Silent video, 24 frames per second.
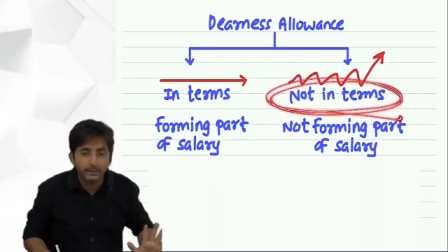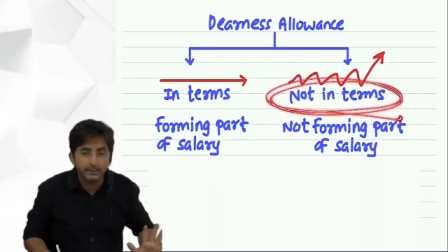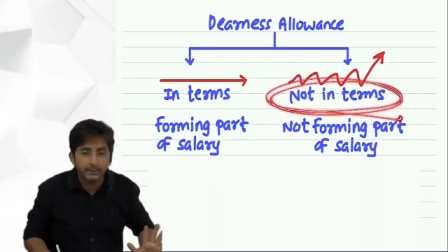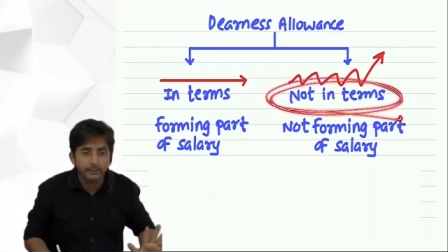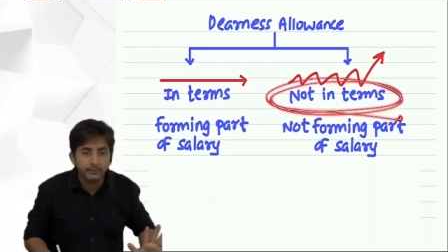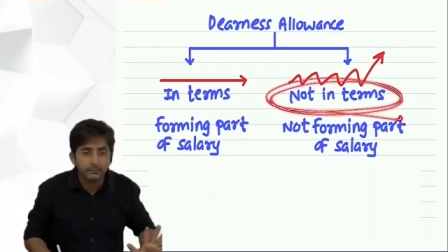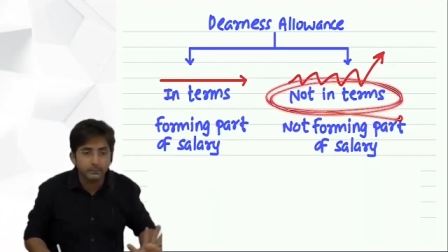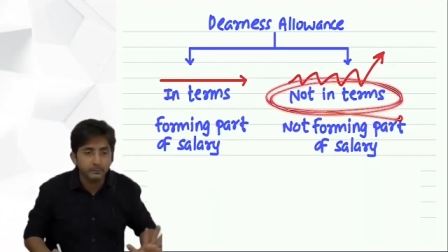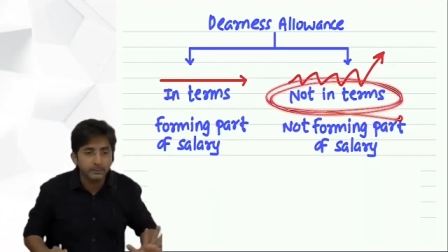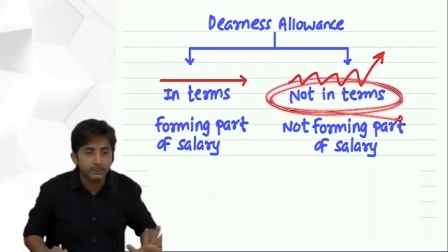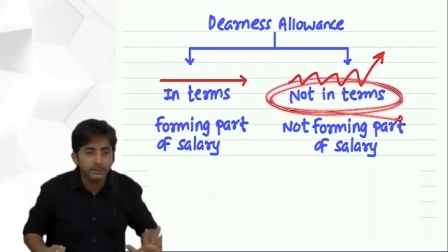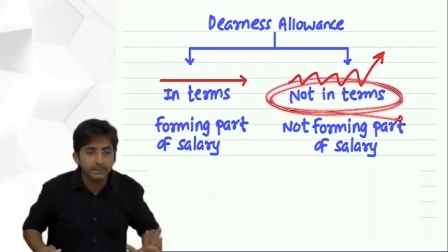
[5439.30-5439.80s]

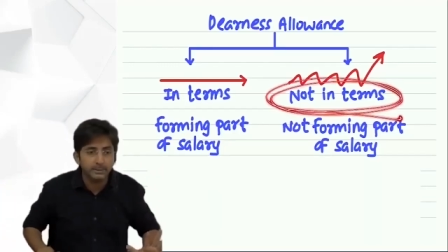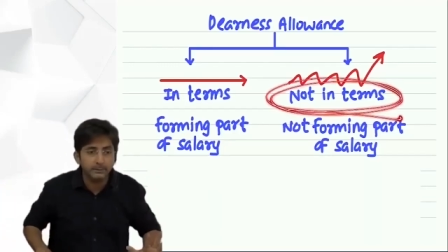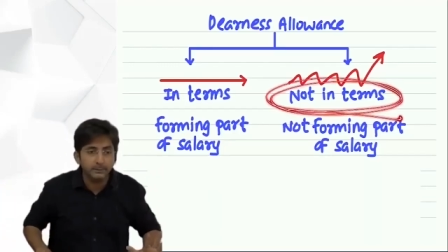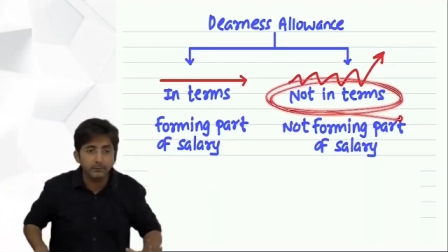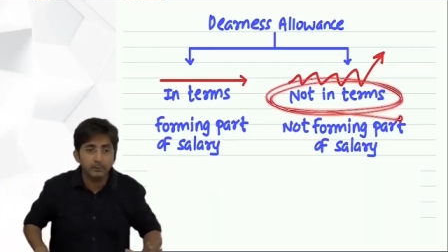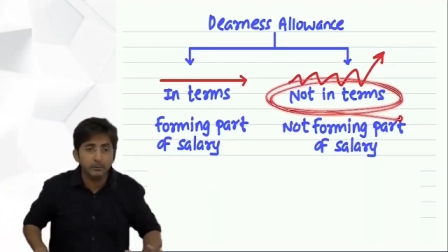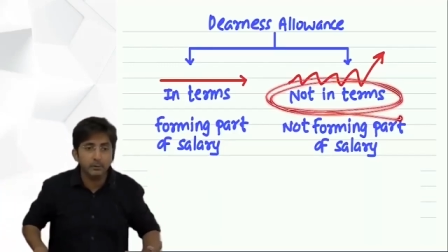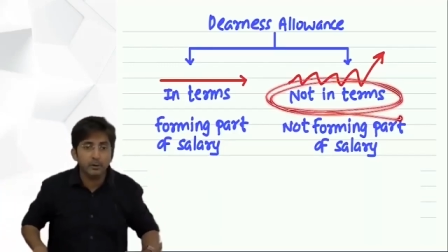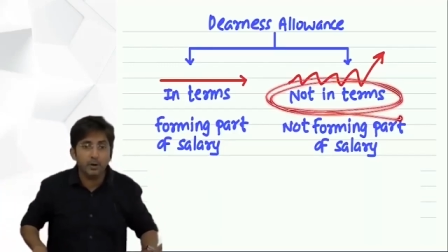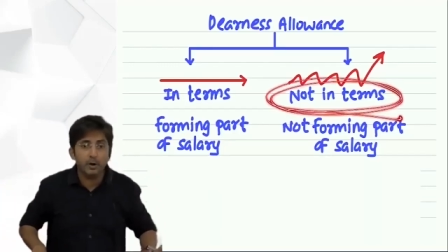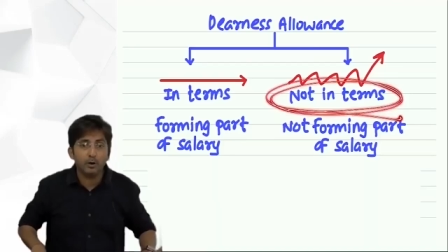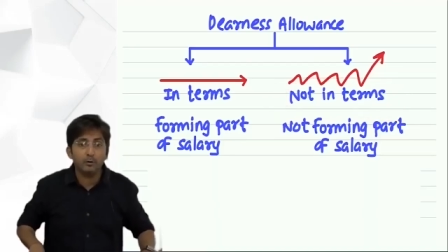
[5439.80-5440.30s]
terms means it
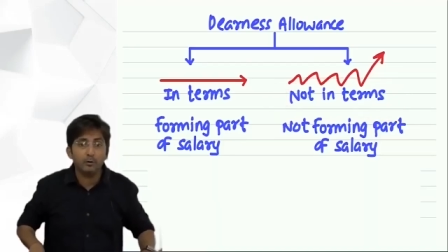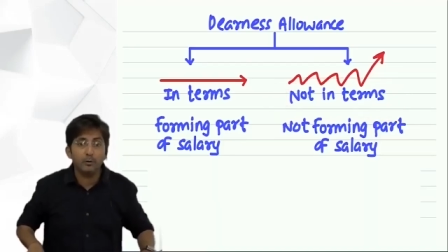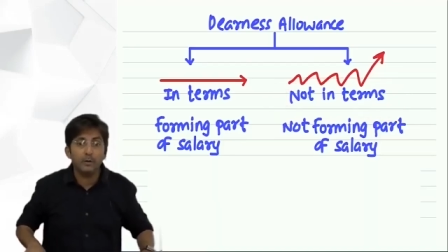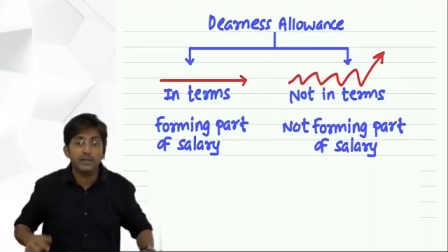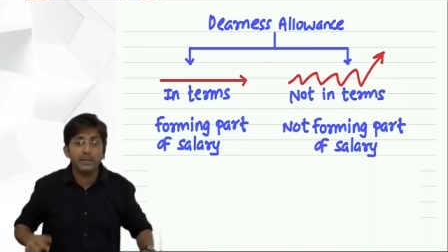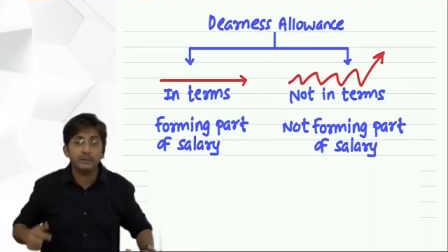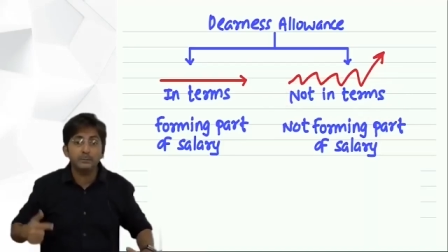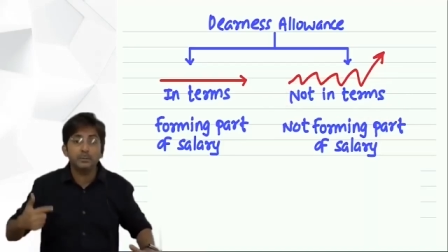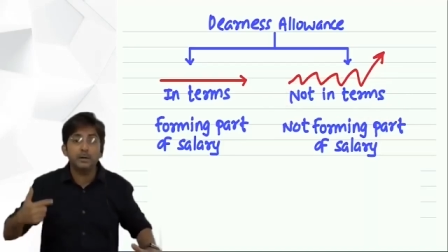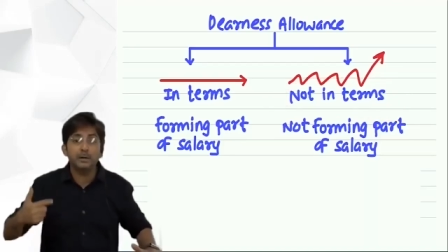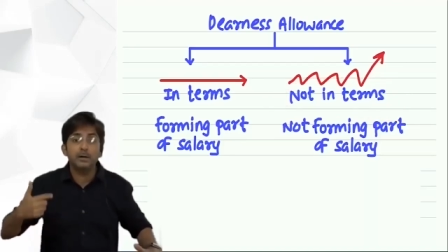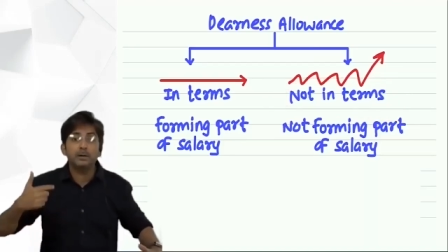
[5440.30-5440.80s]
will not go
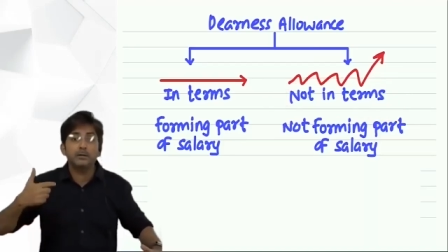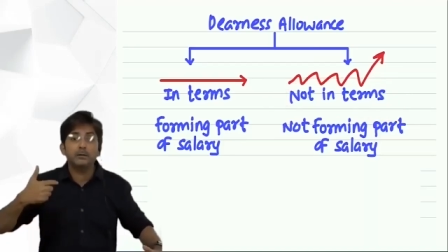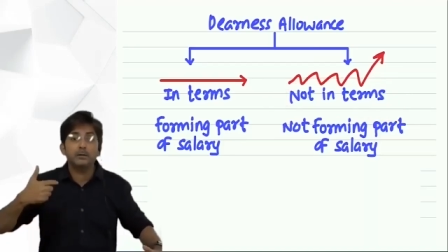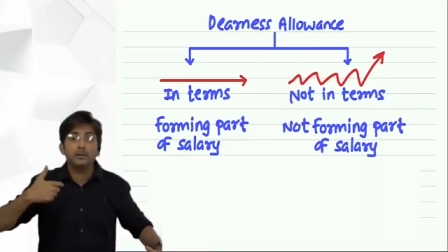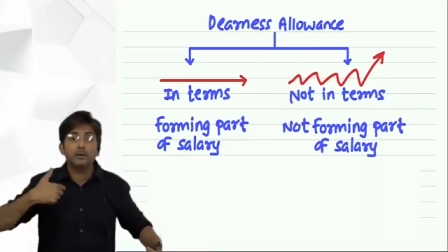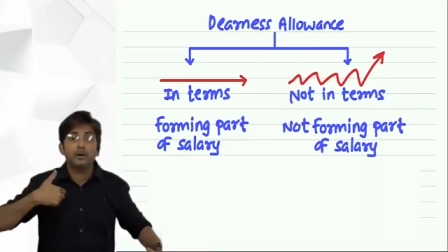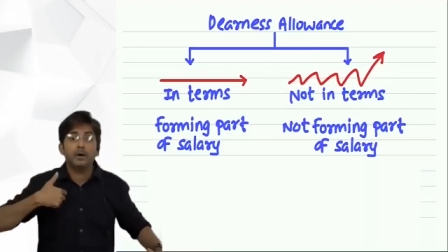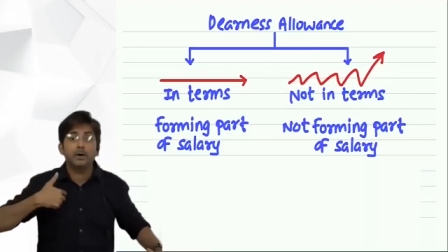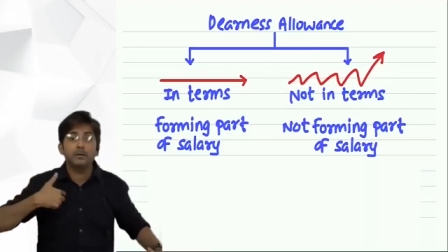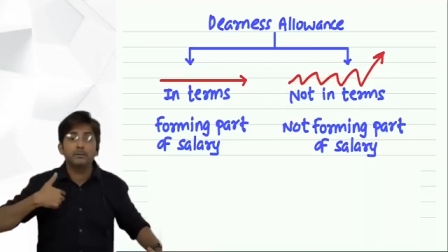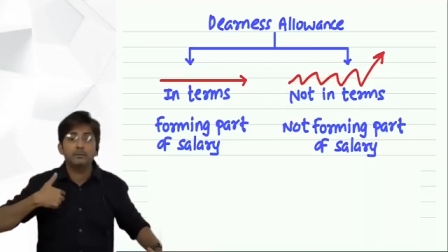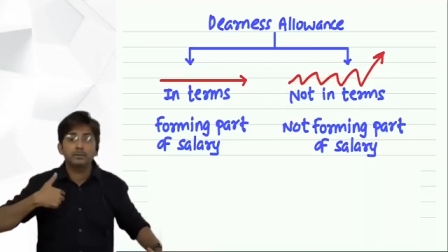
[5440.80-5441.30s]
as per
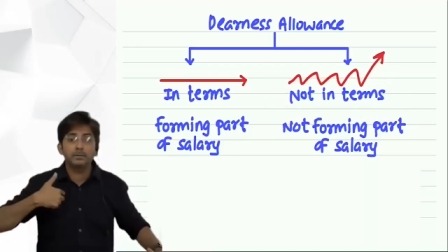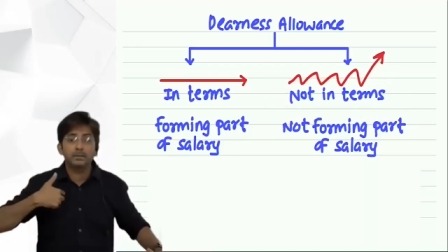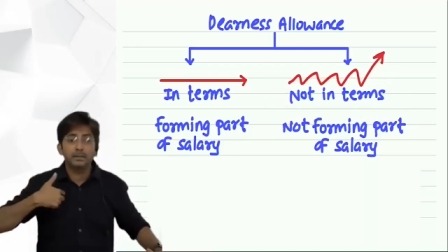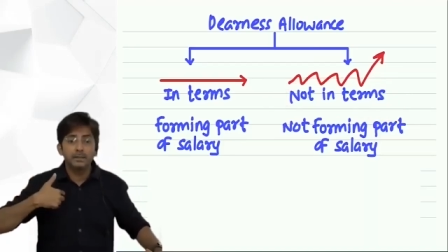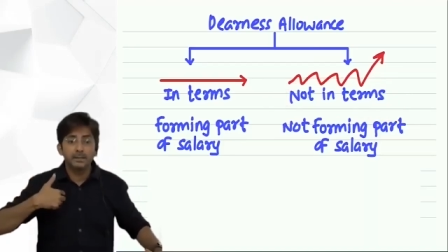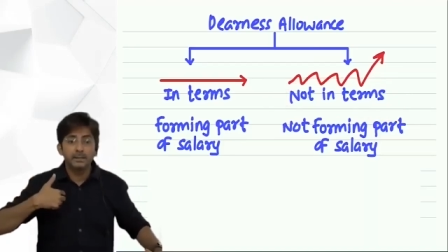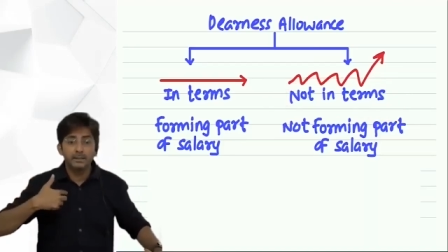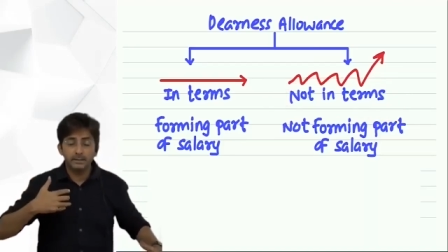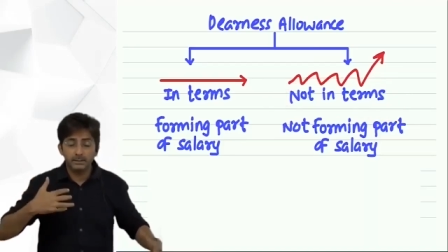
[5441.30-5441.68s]
terms.